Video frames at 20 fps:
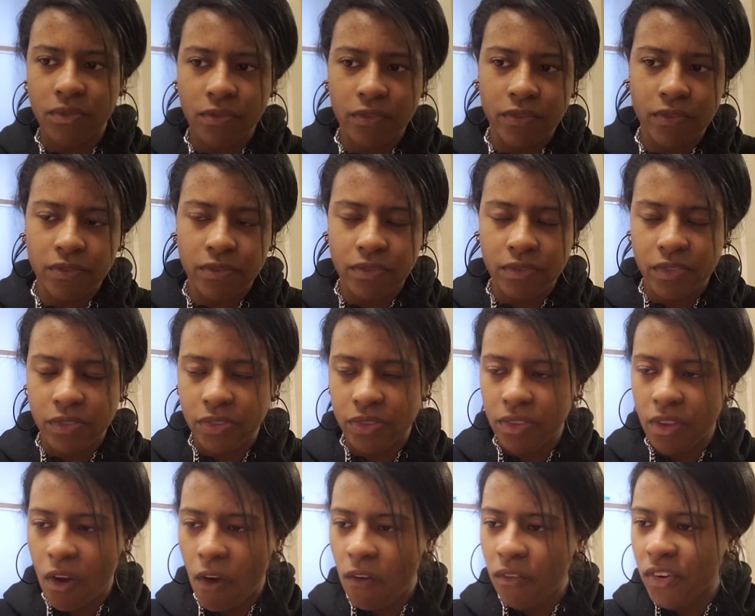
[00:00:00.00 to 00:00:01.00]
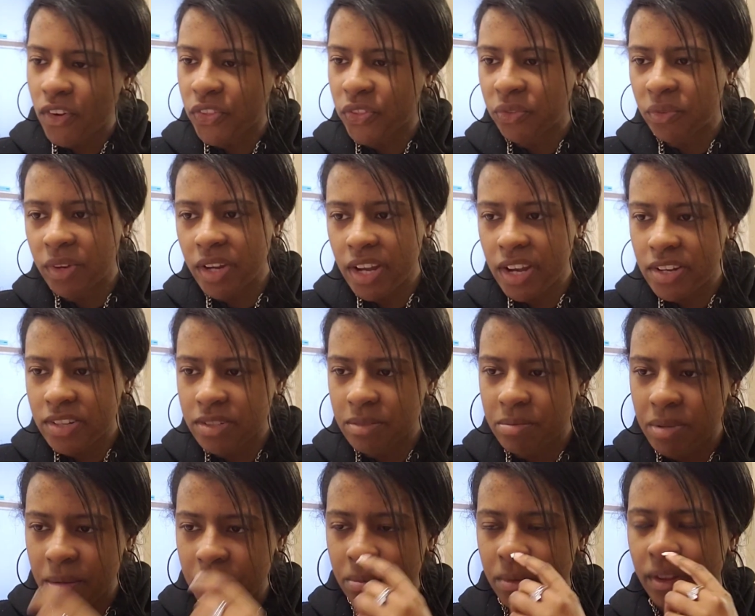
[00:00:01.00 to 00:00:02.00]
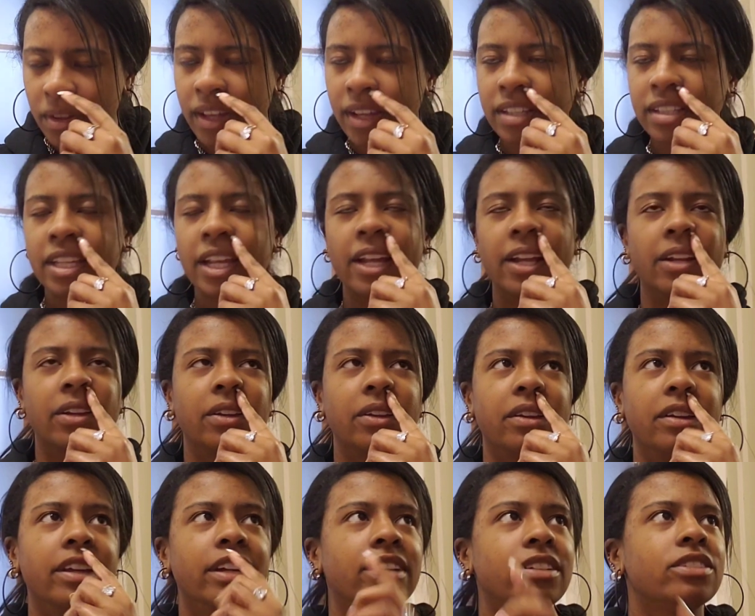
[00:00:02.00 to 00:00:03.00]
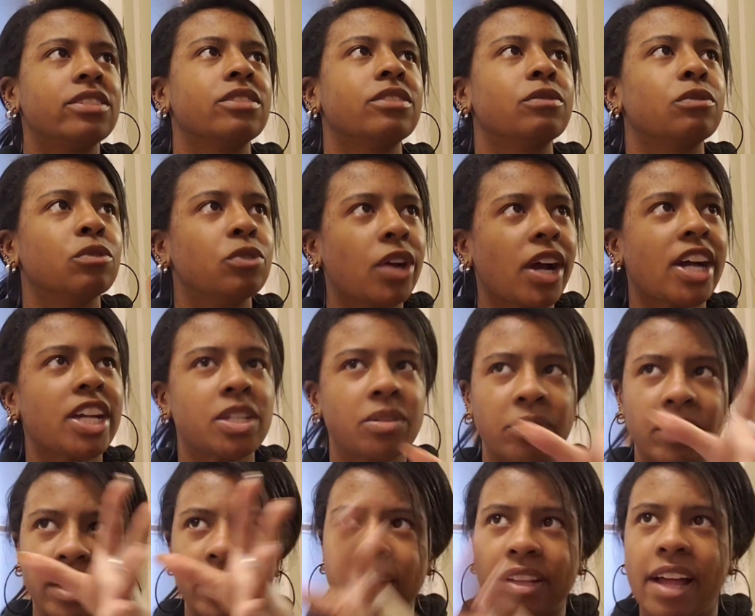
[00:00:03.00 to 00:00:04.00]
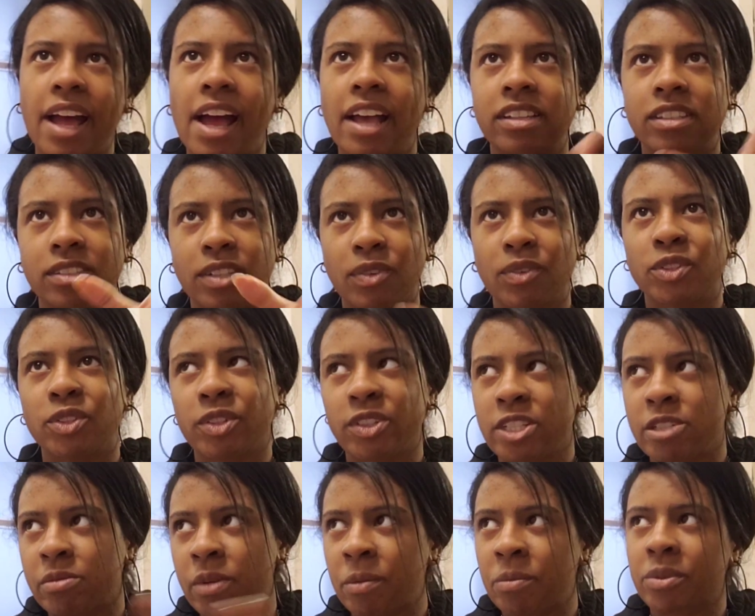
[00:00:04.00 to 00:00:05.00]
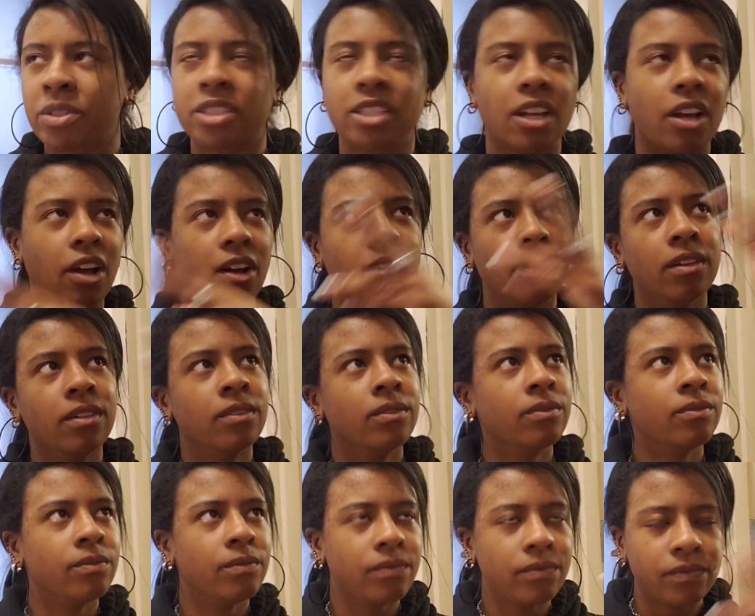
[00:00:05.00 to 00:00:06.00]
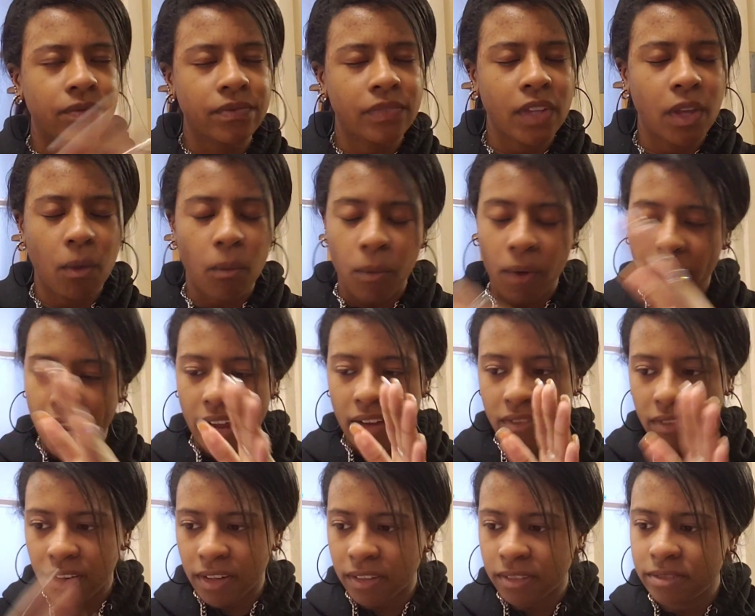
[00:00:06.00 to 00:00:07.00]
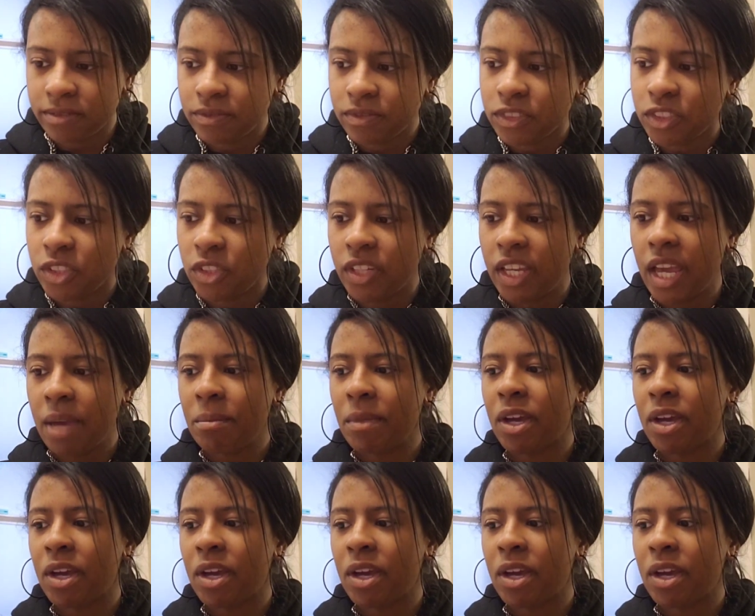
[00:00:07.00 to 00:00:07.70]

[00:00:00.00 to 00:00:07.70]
over 300 people, like I said, each graduating class is over 300 people, so whatever, you can't make a whole